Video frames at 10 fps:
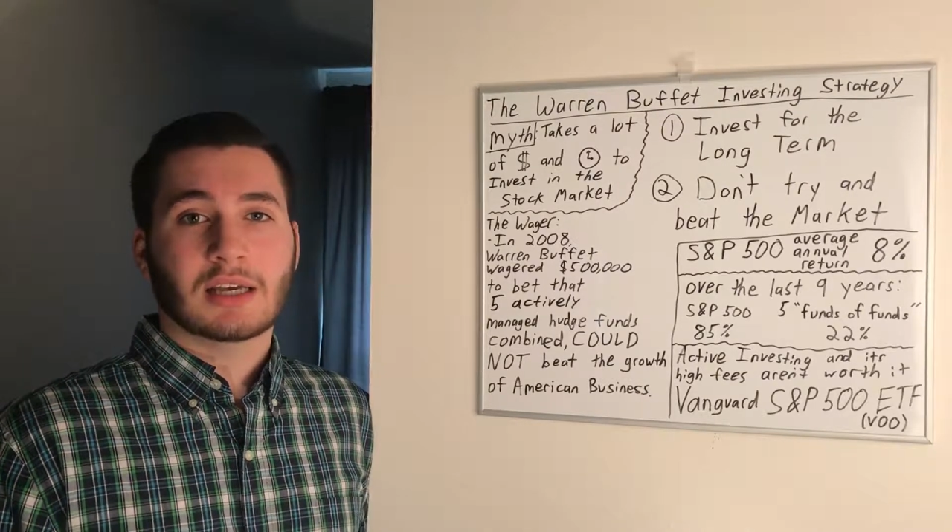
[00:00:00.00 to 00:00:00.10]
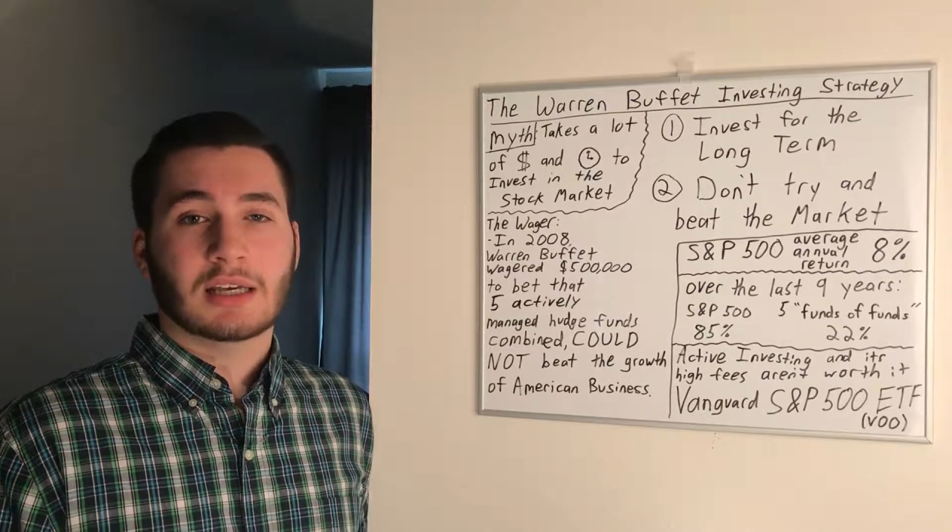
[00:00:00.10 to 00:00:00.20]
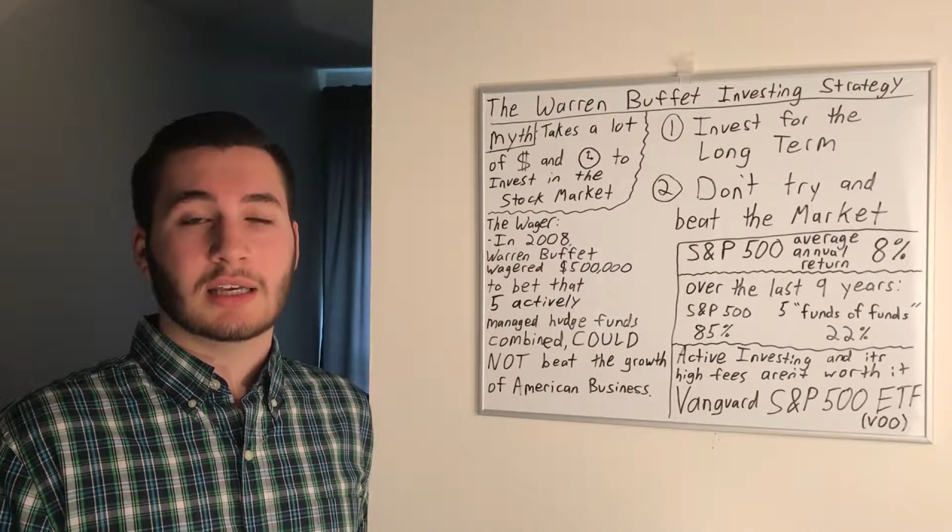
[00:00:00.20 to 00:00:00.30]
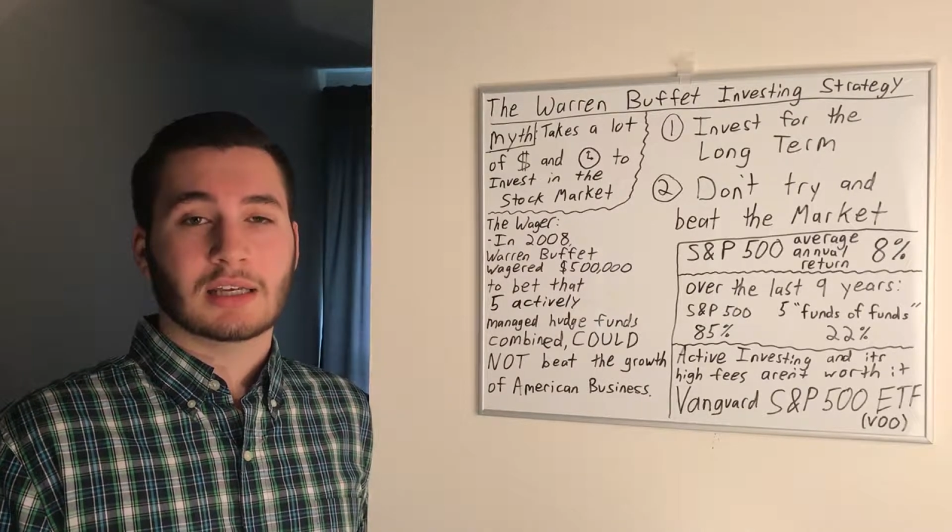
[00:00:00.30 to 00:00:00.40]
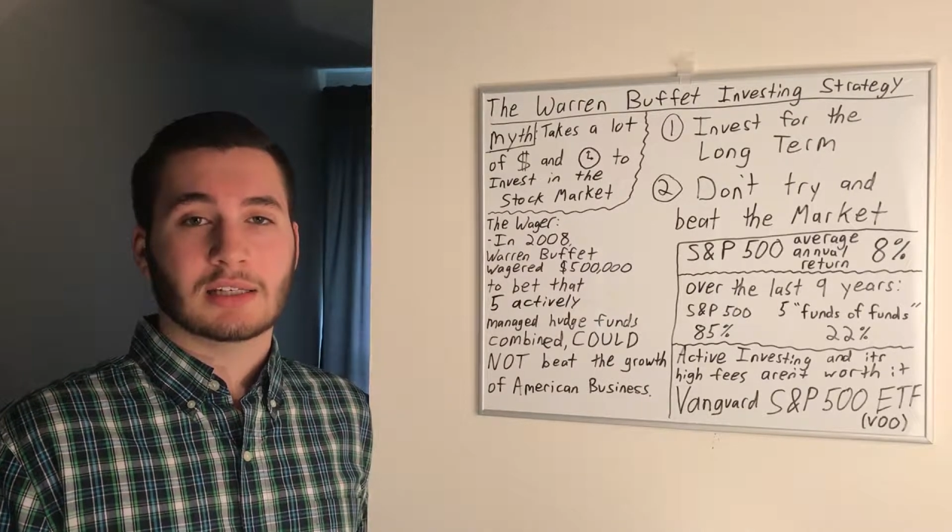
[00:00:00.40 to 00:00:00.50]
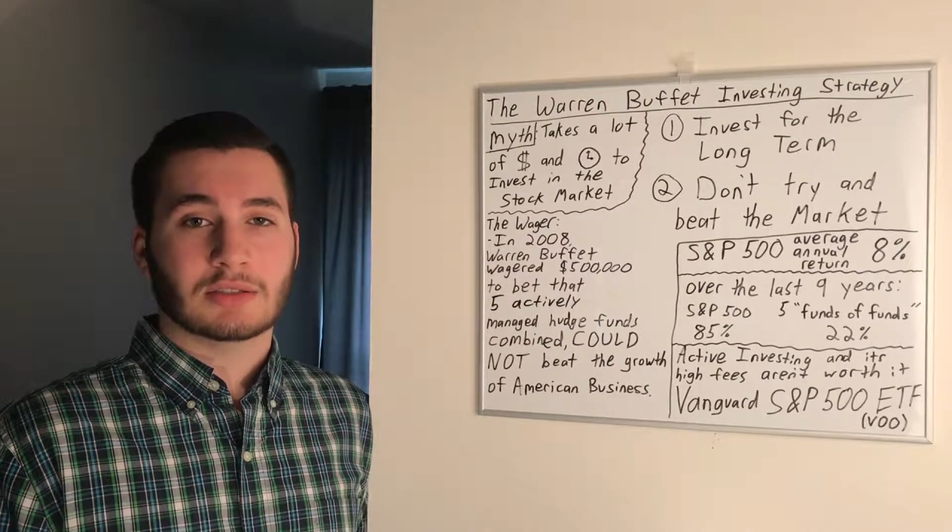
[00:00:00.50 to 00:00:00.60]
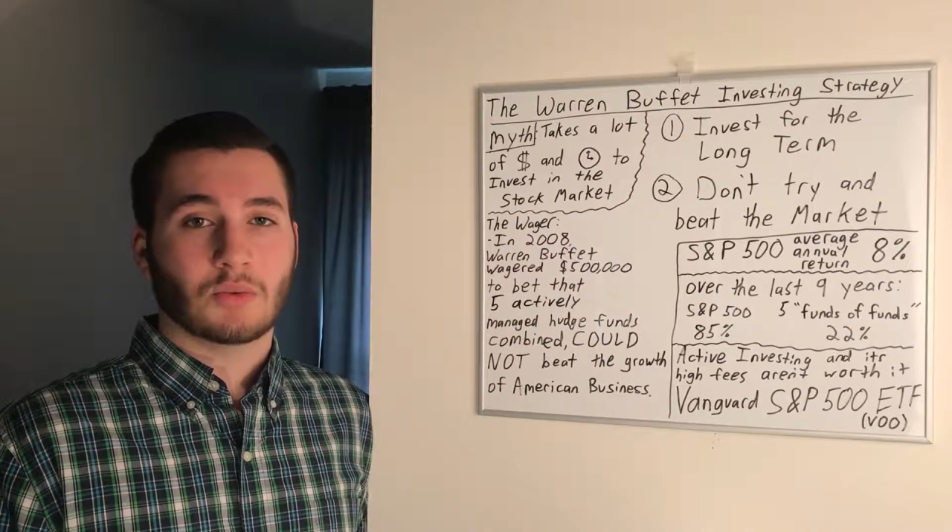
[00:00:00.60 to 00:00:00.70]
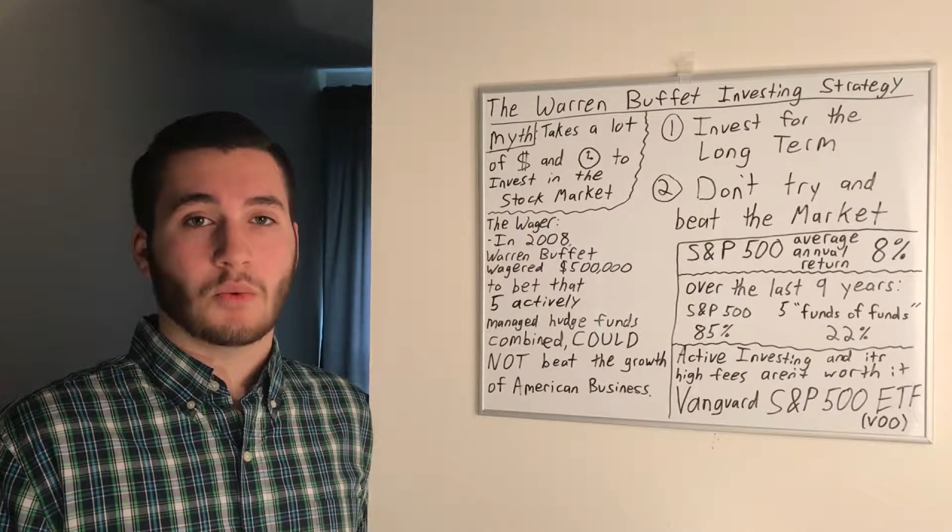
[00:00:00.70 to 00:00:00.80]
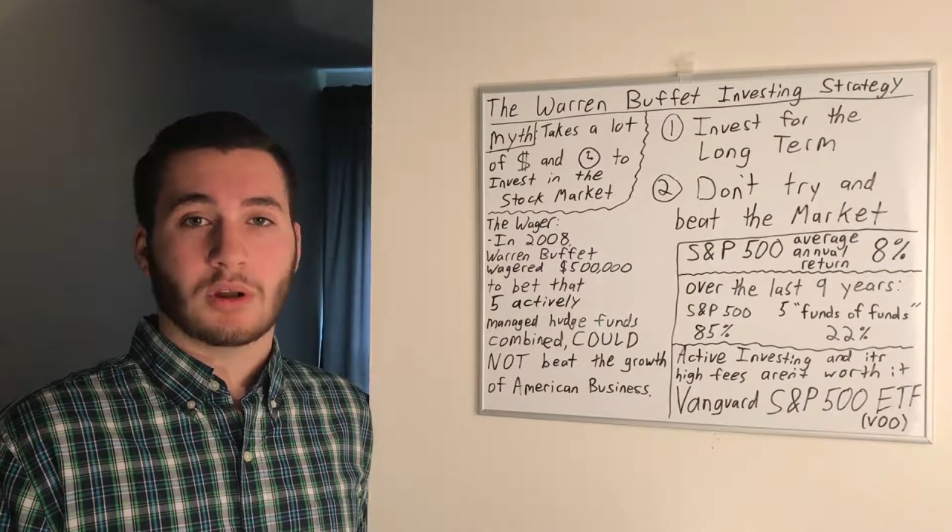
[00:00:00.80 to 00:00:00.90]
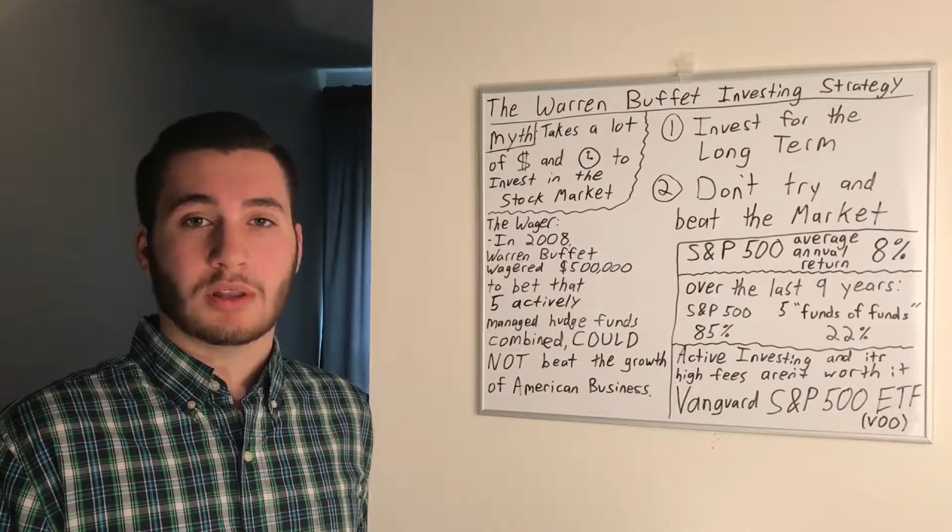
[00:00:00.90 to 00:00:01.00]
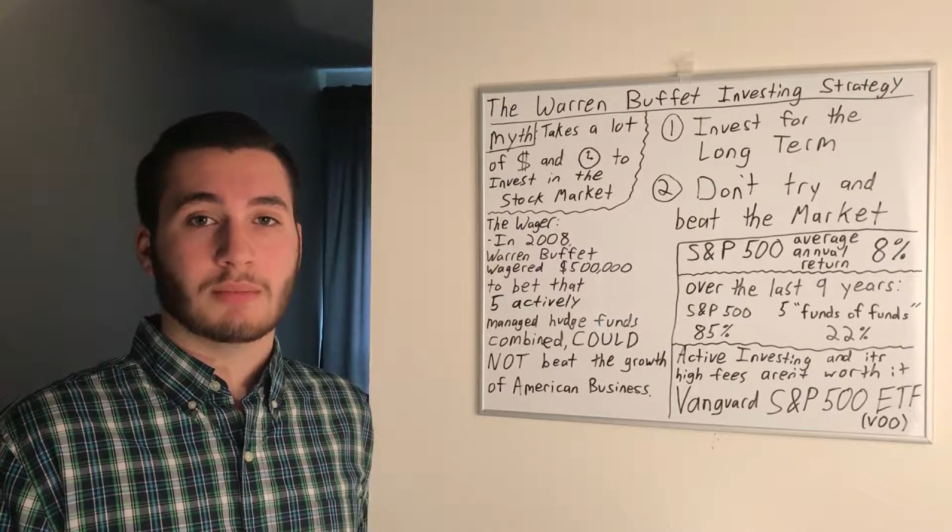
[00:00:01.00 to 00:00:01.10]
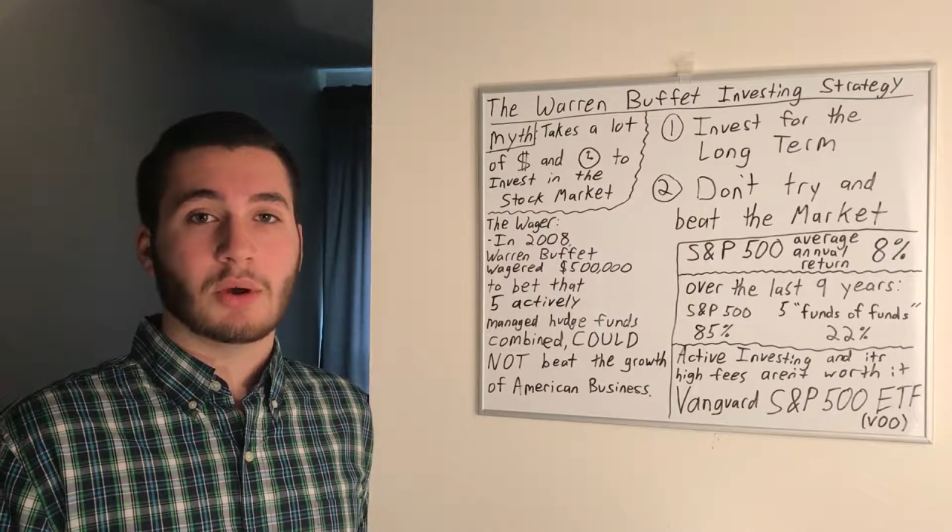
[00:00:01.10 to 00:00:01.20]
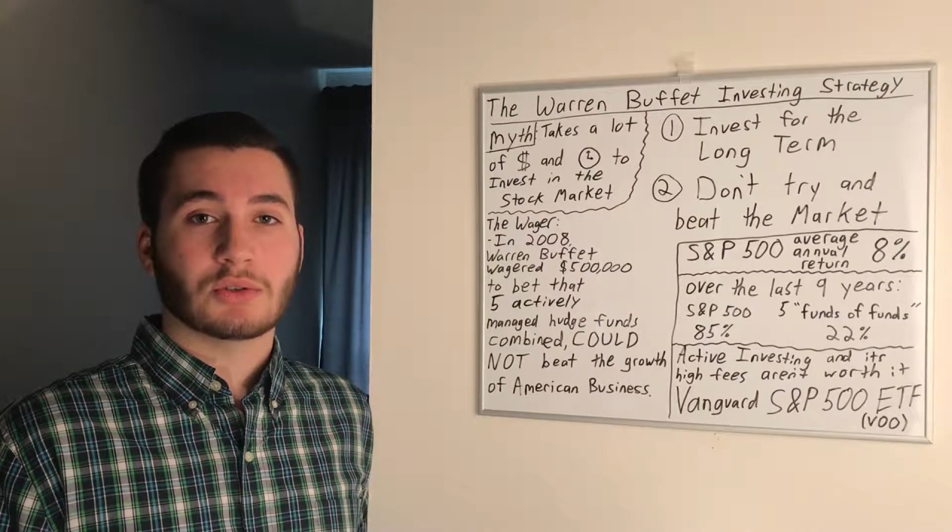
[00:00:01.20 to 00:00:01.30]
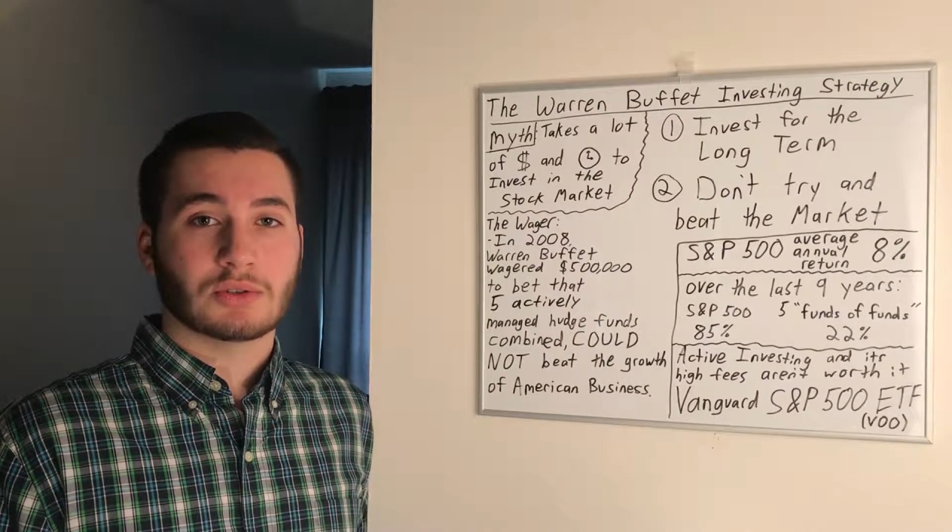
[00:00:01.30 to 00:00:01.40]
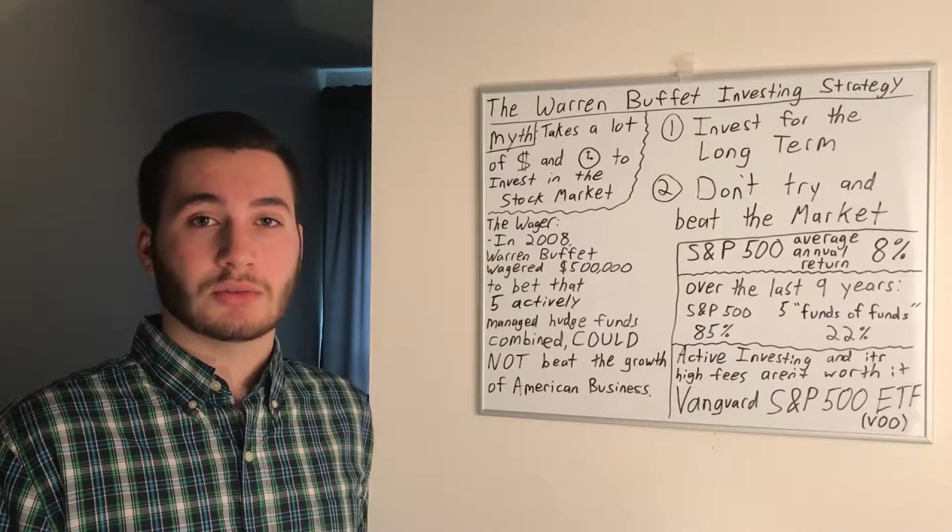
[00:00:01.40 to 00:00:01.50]
He is one of the
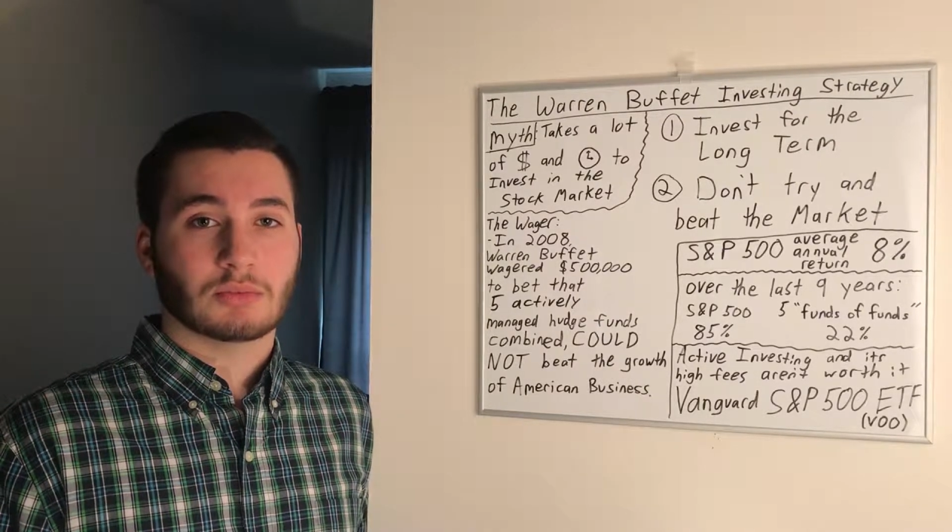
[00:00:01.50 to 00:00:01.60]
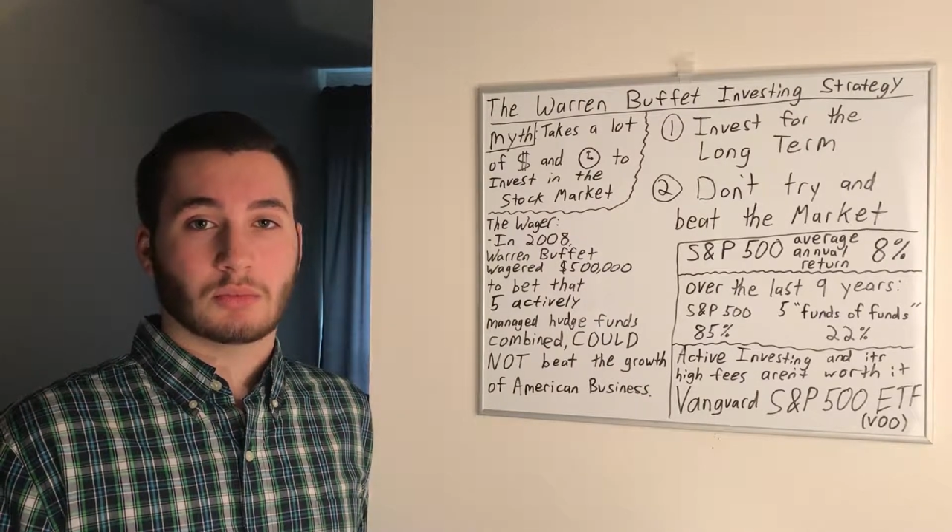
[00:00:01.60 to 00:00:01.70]
most